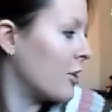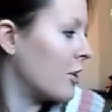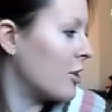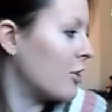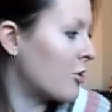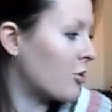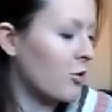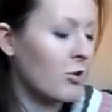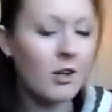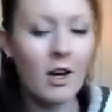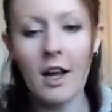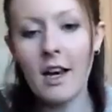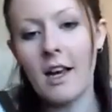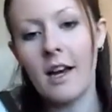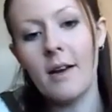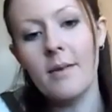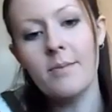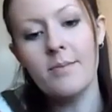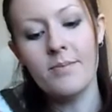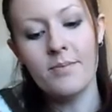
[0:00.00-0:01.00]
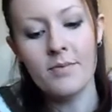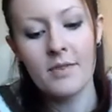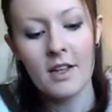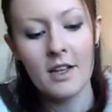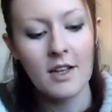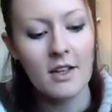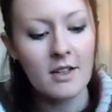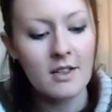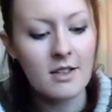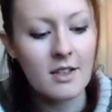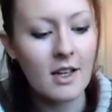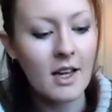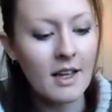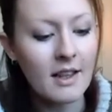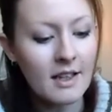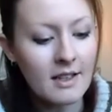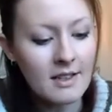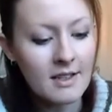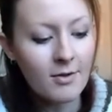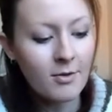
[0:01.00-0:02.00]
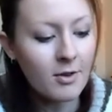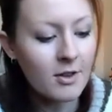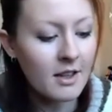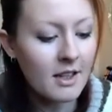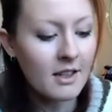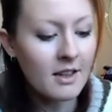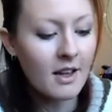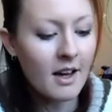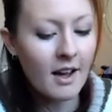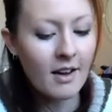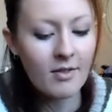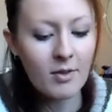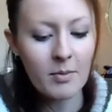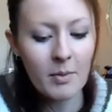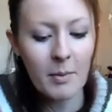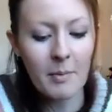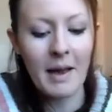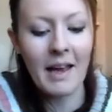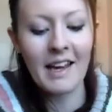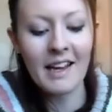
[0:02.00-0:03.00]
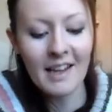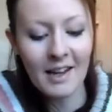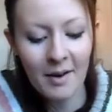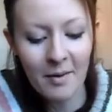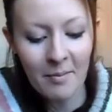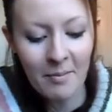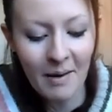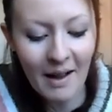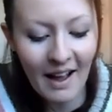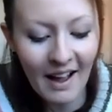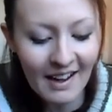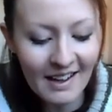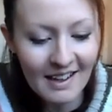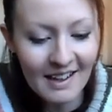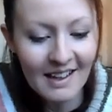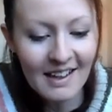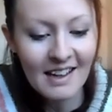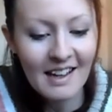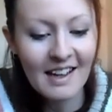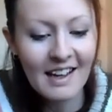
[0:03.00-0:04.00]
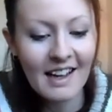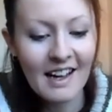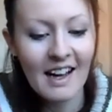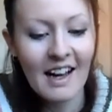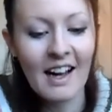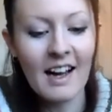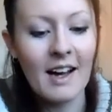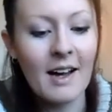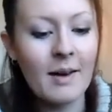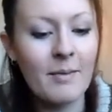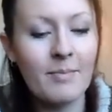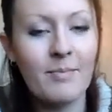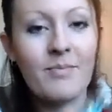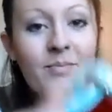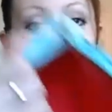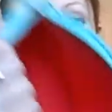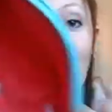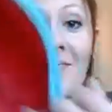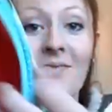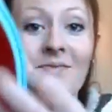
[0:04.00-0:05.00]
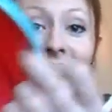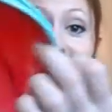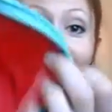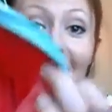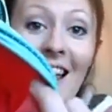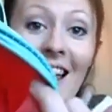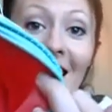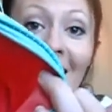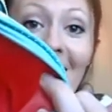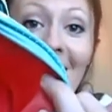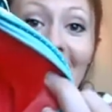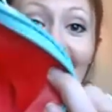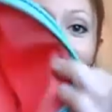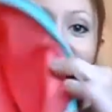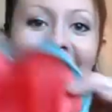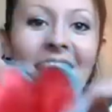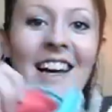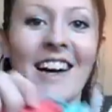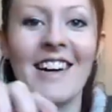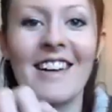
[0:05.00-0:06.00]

neutral colour. So yeah, that's everything that I have in my makeup bag. There you